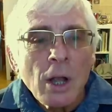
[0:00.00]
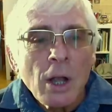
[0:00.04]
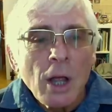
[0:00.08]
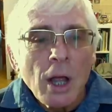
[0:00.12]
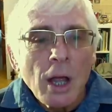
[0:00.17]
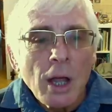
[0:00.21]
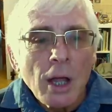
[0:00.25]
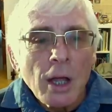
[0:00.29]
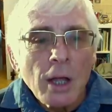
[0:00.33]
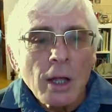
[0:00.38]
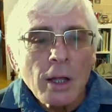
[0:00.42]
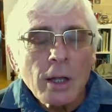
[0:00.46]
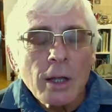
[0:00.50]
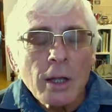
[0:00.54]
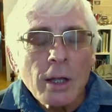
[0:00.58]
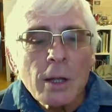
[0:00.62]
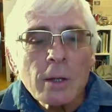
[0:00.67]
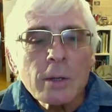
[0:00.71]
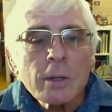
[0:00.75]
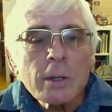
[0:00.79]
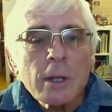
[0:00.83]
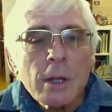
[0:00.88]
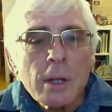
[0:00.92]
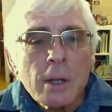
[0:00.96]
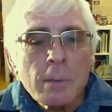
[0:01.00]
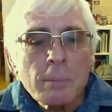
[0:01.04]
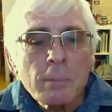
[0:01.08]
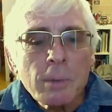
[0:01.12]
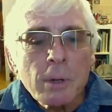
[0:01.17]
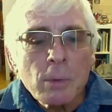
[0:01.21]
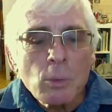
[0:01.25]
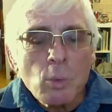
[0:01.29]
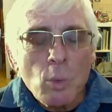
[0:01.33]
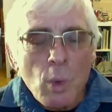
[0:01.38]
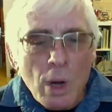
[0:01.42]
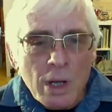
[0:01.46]
uh, uh
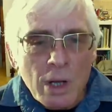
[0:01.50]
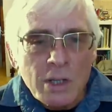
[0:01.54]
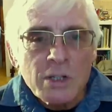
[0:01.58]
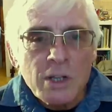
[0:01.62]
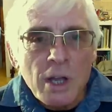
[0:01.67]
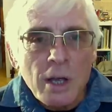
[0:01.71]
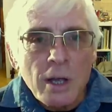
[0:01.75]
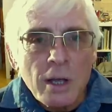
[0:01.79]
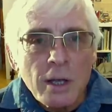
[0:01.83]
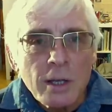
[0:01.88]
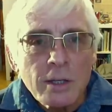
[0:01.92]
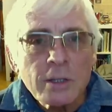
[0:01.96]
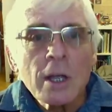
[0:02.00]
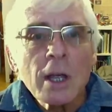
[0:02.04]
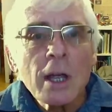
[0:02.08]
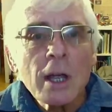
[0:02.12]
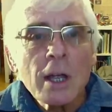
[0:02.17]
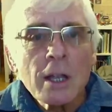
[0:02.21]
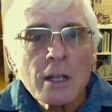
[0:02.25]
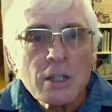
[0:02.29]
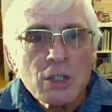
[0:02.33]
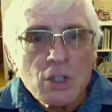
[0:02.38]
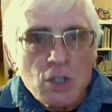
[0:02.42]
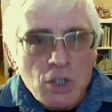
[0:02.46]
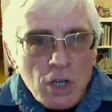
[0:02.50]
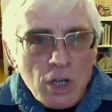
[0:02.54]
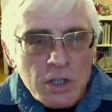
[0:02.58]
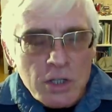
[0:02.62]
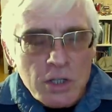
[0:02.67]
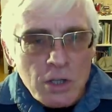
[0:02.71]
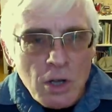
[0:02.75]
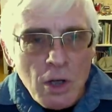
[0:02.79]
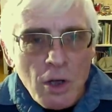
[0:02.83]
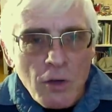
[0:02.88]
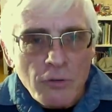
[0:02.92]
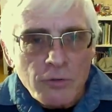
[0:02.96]
but one died just
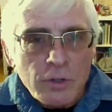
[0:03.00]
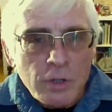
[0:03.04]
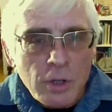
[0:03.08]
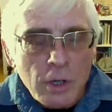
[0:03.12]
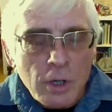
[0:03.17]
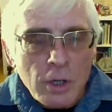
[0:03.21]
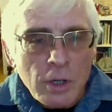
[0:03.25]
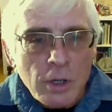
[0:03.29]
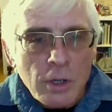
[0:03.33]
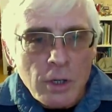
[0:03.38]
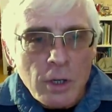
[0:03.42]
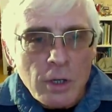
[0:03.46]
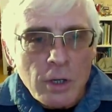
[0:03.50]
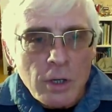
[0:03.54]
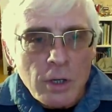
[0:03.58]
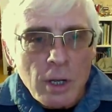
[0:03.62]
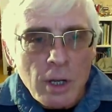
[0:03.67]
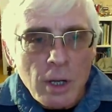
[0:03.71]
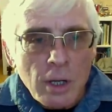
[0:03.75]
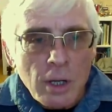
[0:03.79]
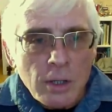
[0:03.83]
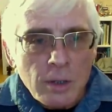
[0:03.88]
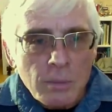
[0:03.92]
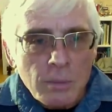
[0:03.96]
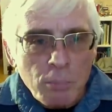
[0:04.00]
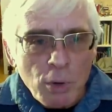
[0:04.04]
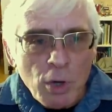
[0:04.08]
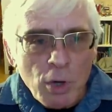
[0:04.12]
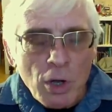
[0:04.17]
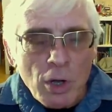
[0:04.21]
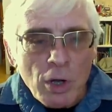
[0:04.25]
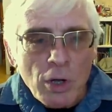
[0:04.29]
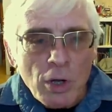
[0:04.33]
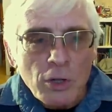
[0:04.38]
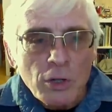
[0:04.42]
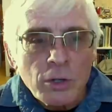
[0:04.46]
after uh,
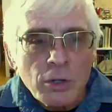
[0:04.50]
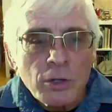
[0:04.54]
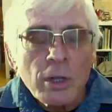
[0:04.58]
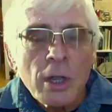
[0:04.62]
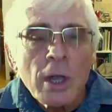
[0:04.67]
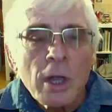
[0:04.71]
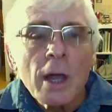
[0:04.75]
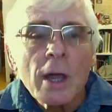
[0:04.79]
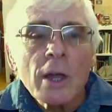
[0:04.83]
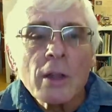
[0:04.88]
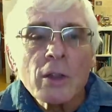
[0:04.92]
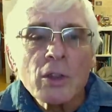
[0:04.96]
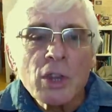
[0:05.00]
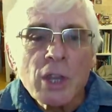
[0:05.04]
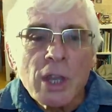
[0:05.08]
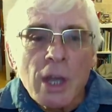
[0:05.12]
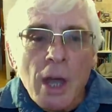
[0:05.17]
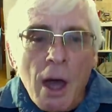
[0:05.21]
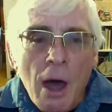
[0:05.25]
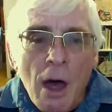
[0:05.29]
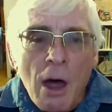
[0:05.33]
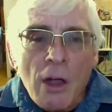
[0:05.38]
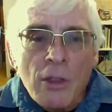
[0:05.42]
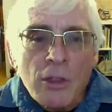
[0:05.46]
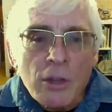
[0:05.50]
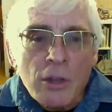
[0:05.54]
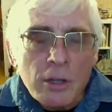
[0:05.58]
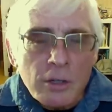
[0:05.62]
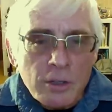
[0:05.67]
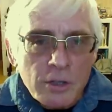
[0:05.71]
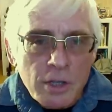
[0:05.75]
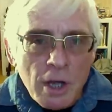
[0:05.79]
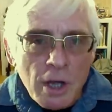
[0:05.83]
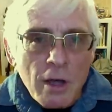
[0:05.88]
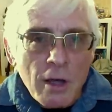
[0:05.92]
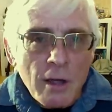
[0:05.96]
birth. The other
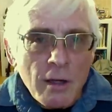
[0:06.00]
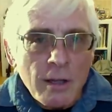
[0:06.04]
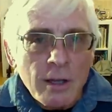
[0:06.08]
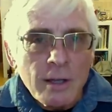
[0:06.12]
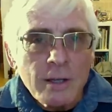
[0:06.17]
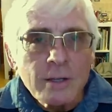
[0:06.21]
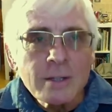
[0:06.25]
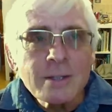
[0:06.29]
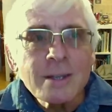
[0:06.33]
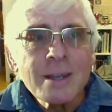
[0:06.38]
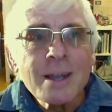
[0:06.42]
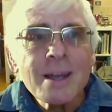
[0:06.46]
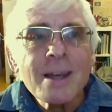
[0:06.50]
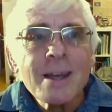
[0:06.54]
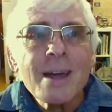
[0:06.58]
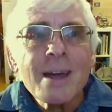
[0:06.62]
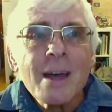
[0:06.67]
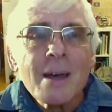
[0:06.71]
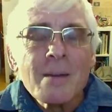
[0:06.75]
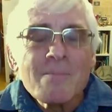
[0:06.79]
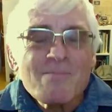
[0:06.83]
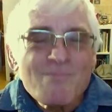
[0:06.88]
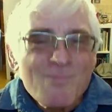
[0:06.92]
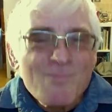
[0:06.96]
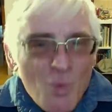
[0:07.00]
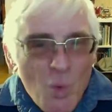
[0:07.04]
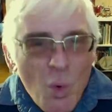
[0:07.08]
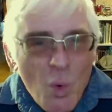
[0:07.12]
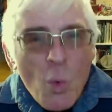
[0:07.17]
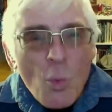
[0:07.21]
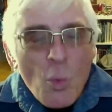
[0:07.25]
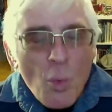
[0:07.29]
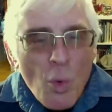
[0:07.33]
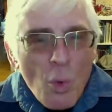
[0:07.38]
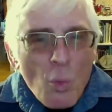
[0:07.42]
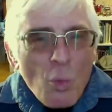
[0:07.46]
died
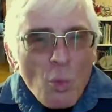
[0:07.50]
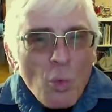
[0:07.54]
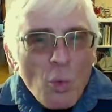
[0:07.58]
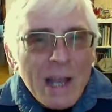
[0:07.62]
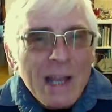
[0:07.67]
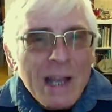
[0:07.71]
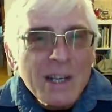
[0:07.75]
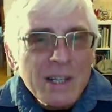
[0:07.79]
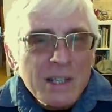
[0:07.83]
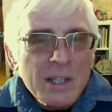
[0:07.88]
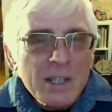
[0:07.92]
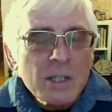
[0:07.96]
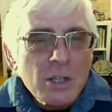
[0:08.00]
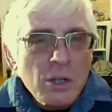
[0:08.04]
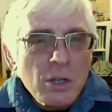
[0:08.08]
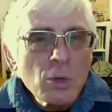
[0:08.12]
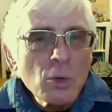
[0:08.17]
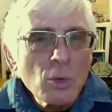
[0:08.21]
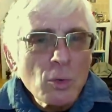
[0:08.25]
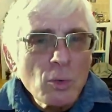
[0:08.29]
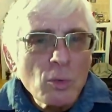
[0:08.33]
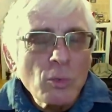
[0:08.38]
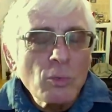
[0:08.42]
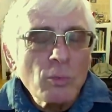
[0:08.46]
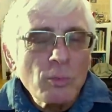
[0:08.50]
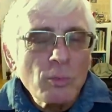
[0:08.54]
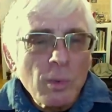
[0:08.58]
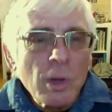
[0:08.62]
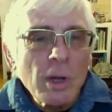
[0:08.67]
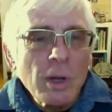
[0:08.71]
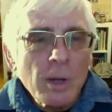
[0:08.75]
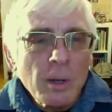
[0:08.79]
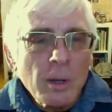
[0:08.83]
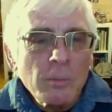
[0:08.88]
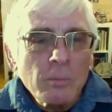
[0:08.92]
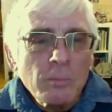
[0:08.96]
weeks to
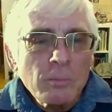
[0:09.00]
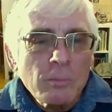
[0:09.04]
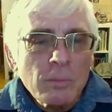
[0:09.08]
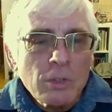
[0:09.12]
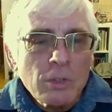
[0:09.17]
um,